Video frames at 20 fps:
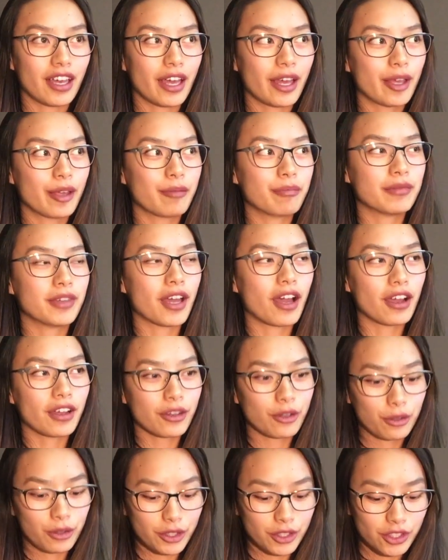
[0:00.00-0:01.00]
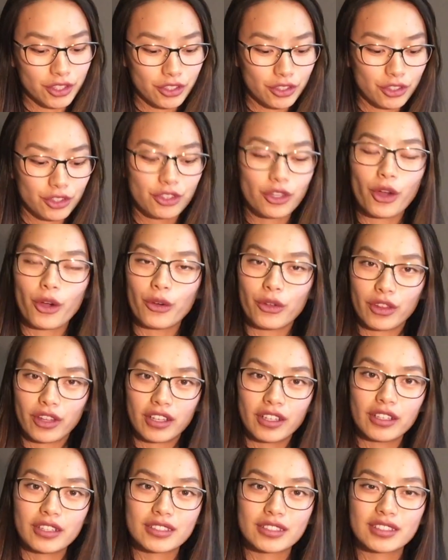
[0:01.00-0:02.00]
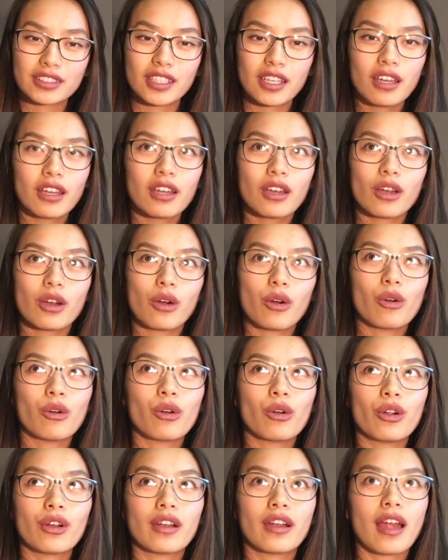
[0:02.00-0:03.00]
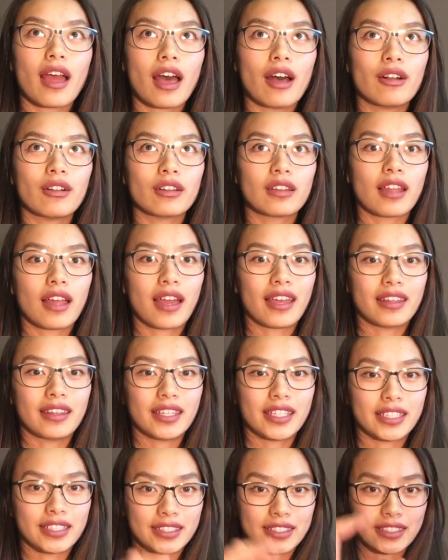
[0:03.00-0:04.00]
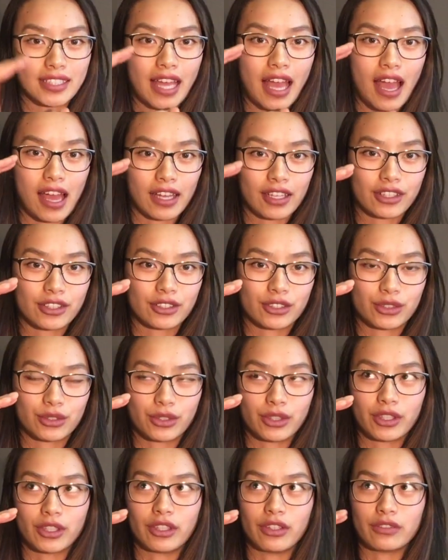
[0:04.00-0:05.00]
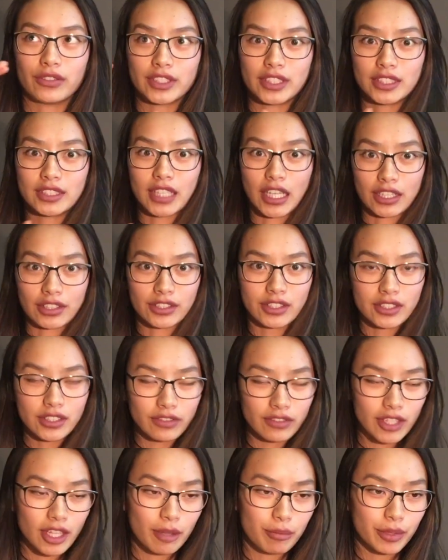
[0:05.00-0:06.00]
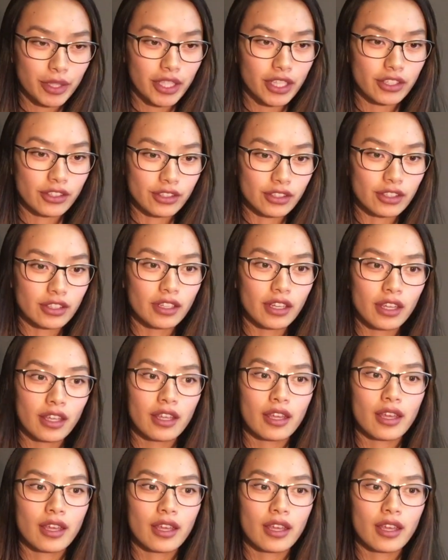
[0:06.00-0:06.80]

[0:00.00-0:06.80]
I'm not going to show this or outline the exact sort of sections of the application